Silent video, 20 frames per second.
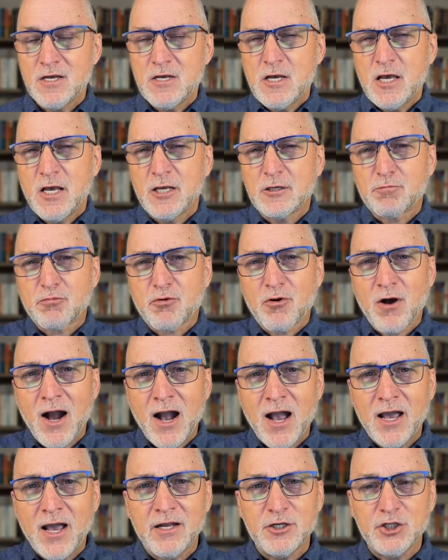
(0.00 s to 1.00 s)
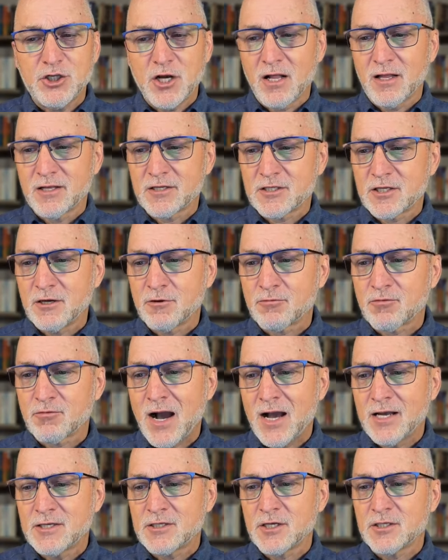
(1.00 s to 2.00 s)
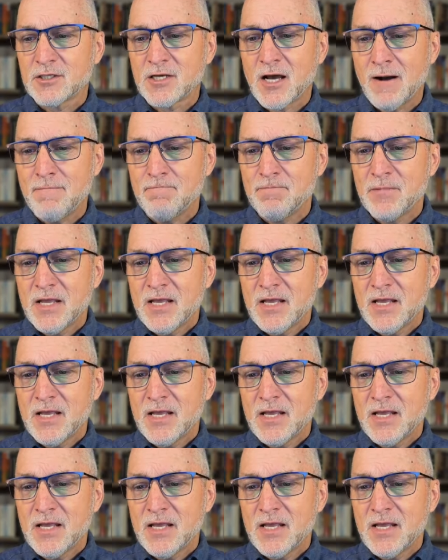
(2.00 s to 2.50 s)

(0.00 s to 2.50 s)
His pride and jealousy rises up,